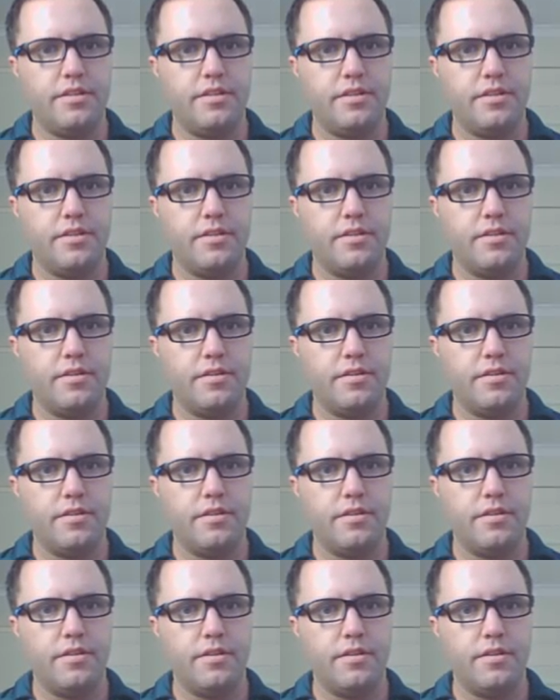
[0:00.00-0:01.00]

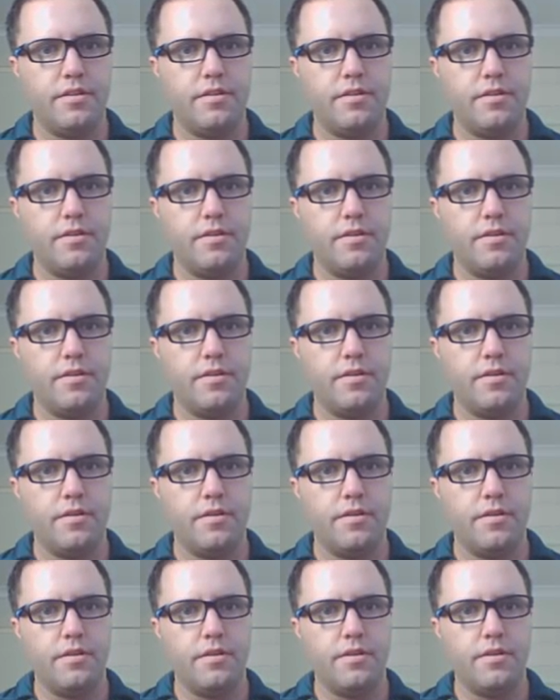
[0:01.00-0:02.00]

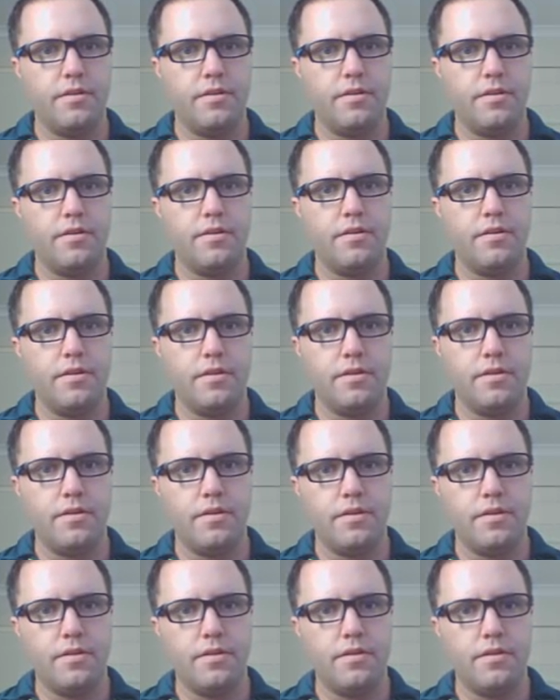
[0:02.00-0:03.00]

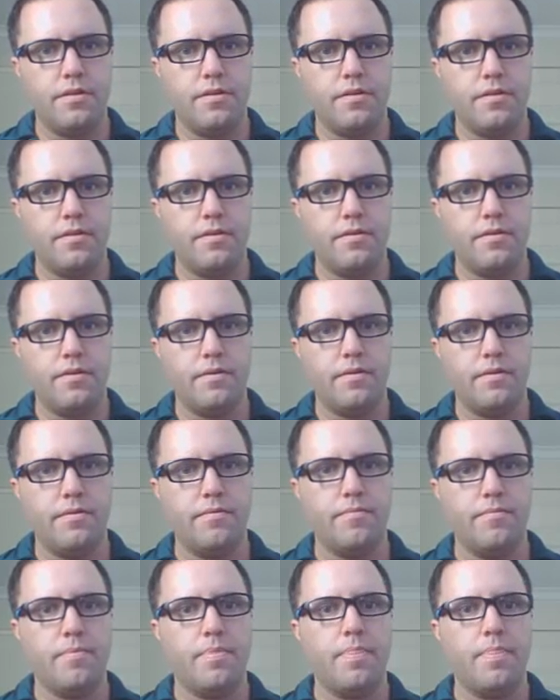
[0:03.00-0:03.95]
[no speech]